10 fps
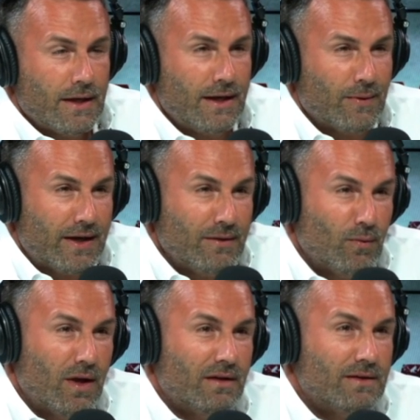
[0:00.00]
Anyway,
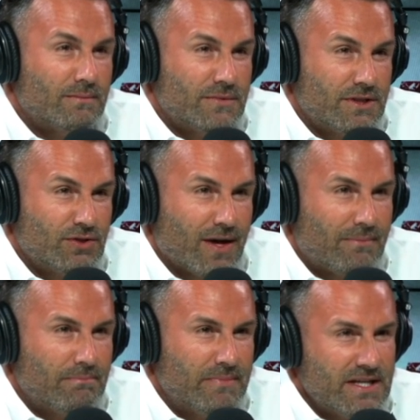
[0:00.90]
welcome to
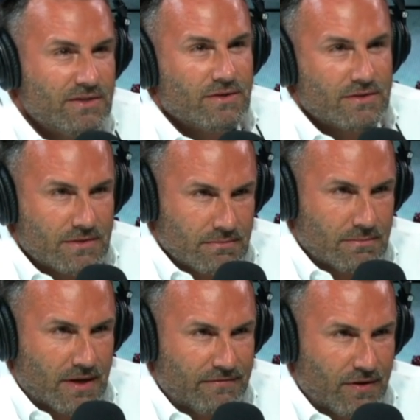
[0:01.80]
Dropping Bizzles,
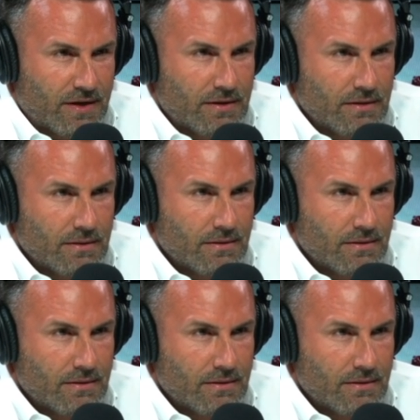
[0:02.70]
my friend.